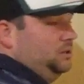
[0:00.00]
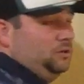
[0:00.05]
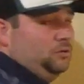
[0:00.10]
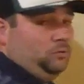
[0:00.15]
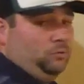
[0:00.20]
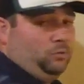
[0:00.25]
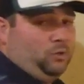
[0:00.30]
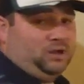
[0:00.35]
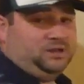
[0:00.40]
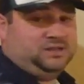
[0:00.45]

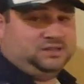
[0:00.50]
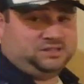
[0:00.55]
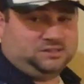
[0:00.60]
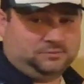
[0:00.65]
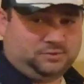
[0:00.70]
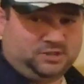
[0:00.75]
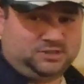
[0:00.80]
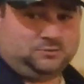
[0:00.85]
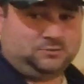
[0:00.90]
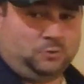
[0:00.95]
One digit
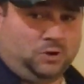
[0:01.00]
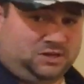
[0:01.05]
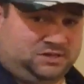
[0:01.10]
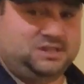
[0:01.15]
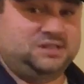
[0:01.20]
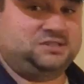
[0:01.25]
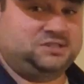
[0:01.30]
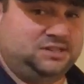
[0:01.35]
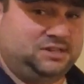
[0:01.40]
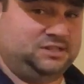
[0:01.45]
plus one
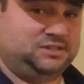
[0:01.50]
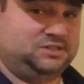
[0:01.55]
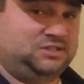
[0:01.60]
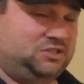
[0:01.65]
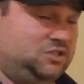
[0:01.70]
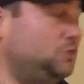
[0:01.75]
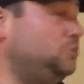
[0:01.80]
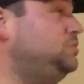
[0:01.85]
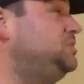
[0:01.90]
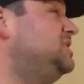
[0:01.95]
digit is
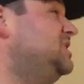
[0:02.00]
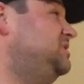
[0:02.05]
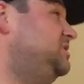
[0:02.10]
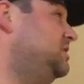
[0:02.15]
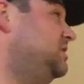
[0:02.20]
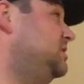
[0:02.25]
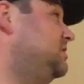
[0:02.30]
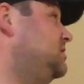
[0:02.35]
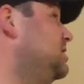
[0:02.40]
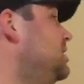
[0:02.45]
two
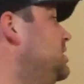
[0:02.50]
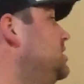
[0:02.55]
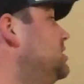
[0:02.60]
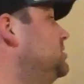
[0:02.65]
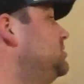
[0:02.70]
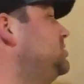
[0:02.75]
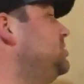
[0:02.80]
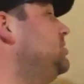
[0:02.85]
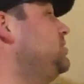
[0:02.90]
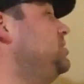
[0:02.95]
digits.
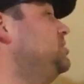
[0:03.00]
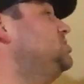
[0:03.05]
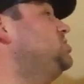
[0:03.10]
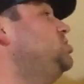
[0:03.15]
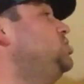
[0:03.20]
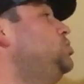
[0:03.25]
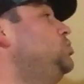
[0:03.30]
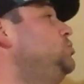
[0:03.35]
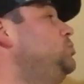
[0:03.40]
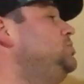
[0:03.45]
So there's
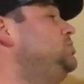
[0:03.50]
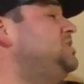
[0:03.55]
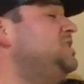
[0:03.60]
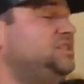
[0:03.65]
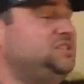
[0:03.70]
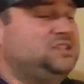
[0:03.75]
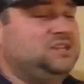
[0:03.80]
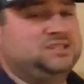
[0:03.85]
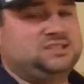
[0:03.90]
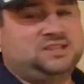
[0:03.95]
two
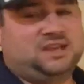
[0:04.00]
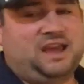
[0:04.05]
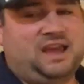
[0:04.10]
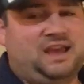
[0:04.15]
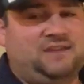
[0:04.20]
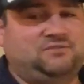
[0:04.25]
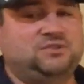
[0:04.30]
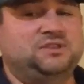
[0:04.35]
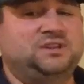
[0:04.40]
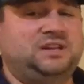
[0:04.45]
digits
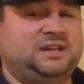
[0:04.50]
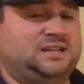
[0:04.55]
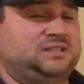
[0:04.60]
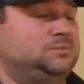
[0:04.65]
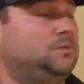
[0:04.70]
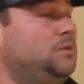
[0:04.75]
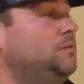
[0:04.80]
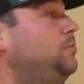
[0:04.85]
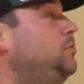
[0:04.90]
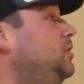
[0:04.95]
after the
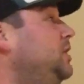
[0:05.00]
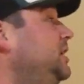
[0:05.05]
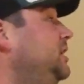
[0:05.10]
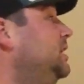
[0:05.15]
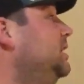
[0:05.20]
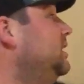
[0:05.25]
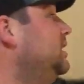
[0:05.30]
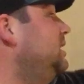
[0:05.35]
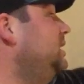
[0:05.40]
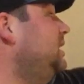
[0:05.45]
decimal point
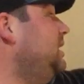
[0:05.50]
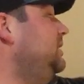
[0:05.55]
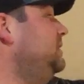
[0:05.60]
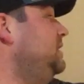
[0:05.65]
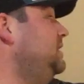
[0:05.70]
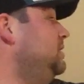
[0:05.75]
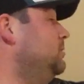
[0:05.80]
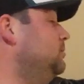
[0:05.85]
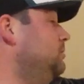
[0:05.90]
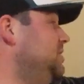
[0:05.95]
in
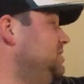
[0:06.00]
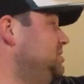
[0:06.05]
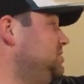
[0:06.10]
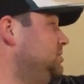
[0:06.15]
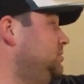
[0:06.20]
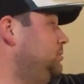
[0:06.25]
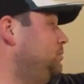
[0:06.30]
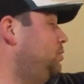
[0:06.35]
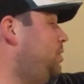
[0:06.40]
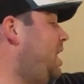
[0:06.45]
the
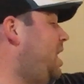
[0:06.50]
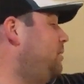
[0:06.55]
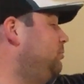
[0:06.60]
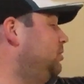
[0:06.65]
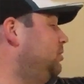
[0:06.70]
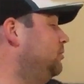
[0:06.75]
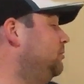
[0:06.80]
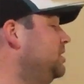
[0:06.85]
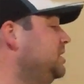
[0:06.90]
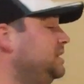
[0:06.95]
original problem.